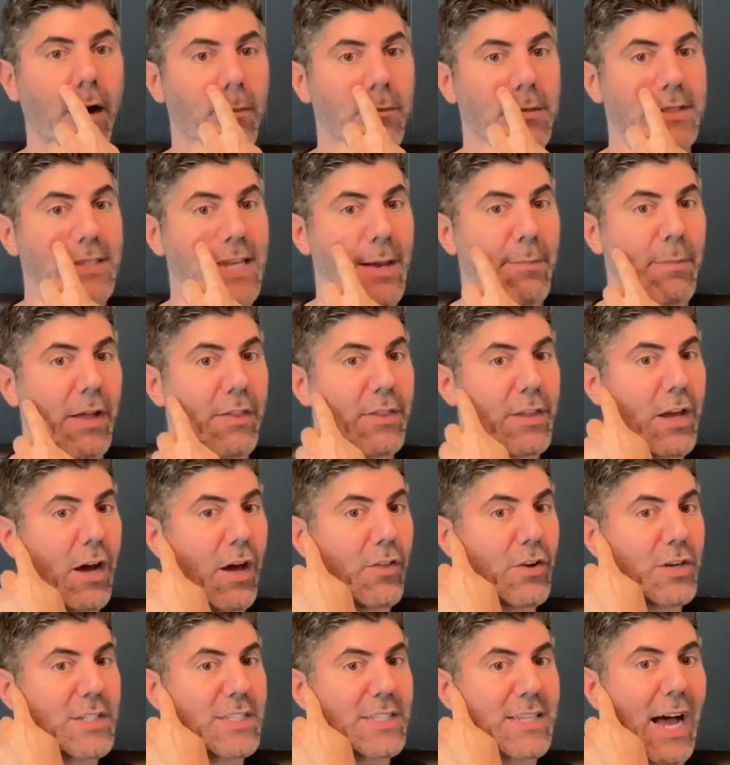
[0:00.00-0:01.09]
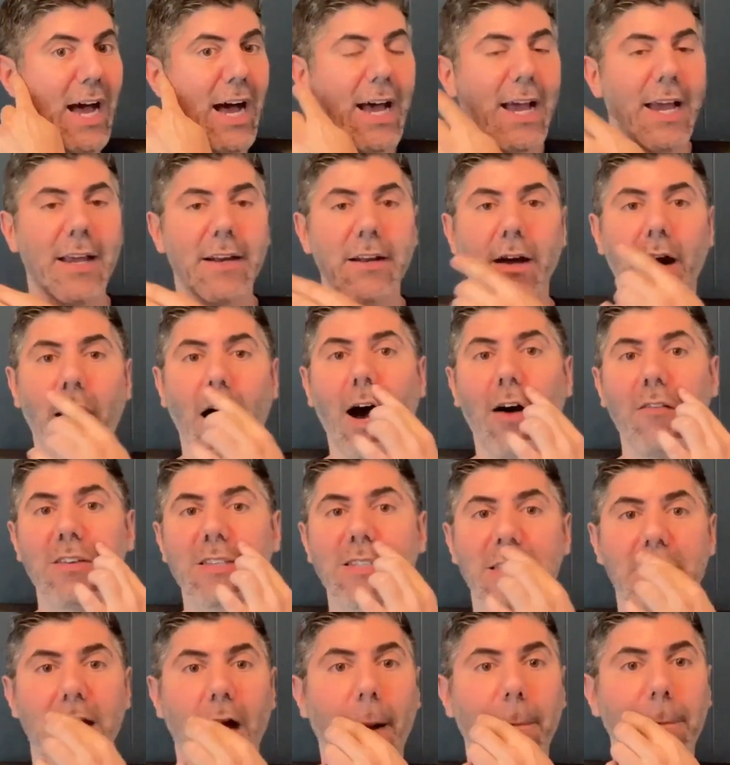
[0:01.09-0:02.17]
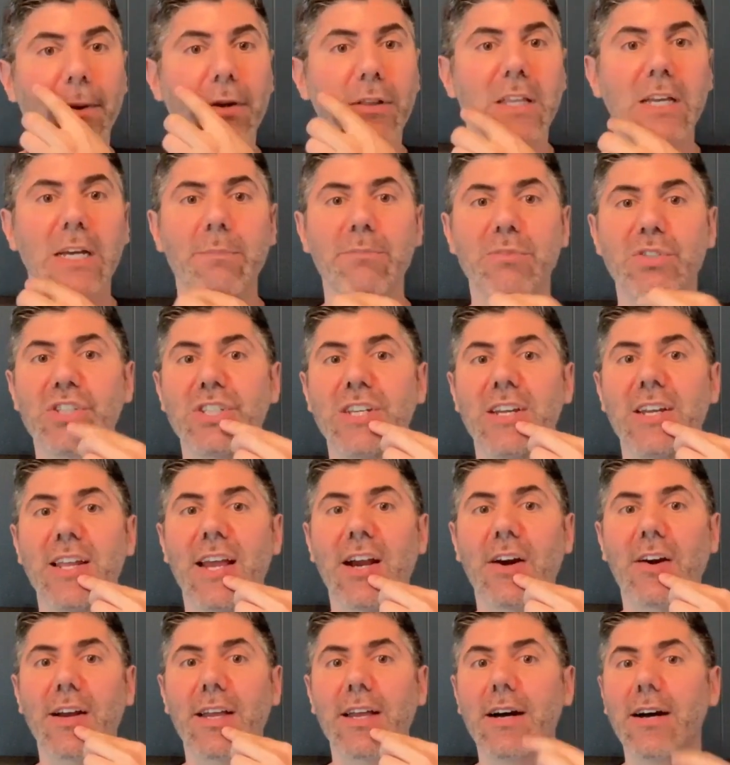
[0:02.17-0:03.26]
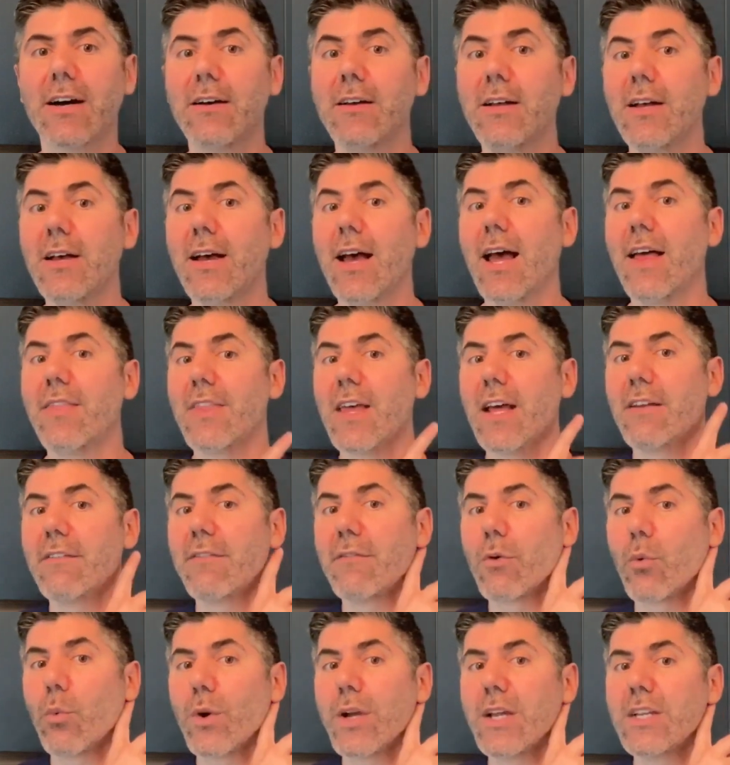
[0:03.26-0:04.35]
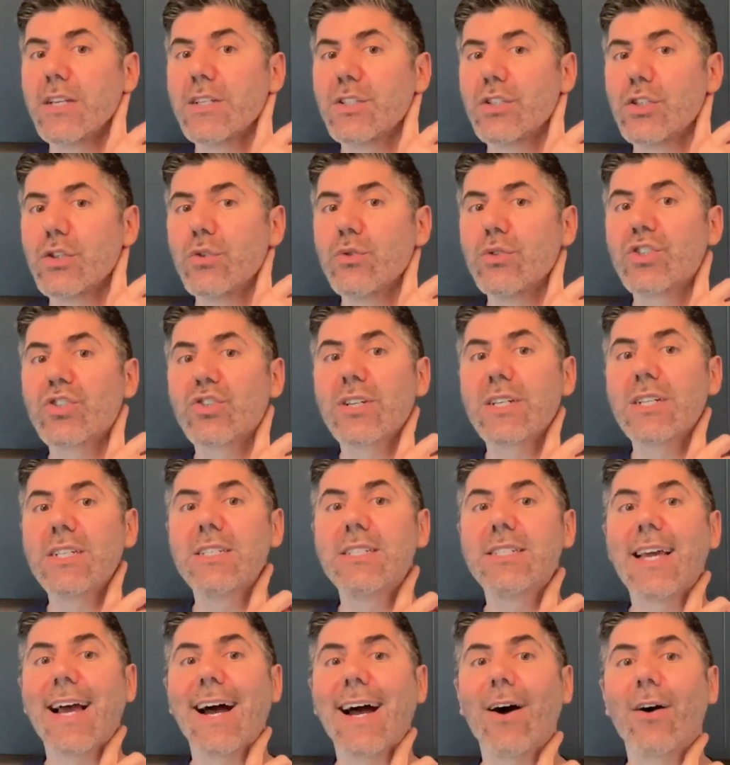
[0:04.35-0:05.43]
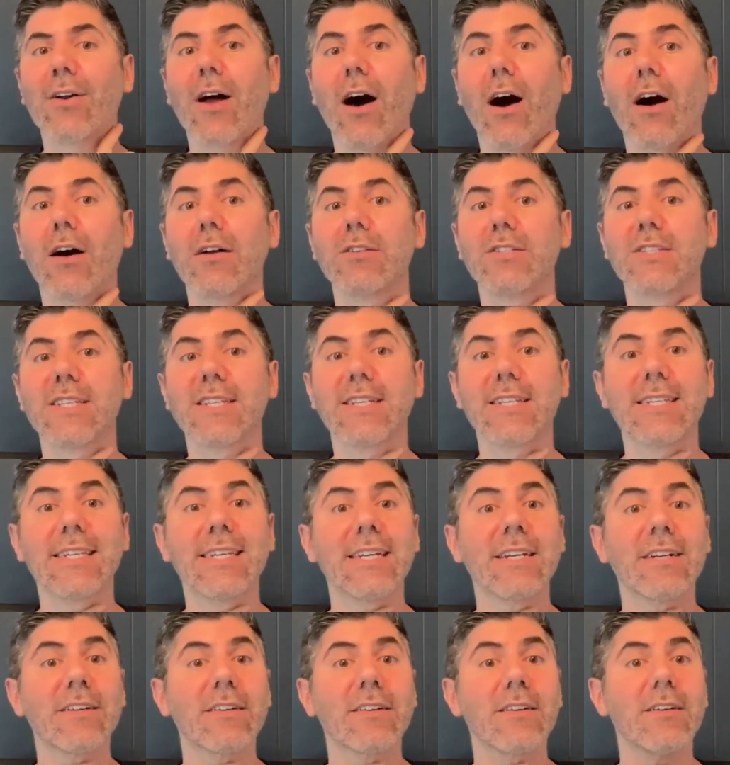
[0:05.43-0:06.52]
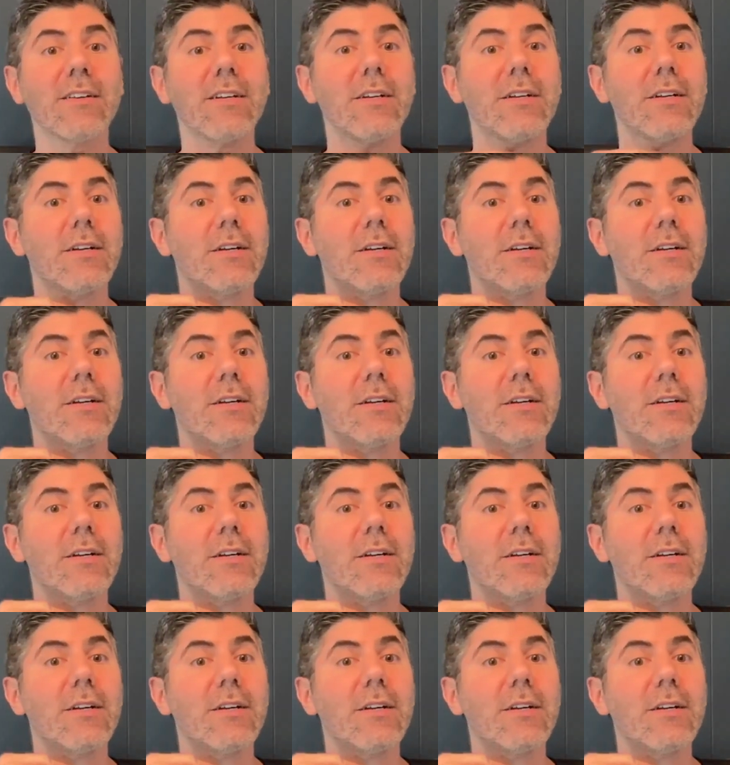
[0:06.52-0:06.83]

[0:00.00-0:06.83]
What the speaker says: Same on the other side, obviously upper lip, chin area. And then we do treat down onto here.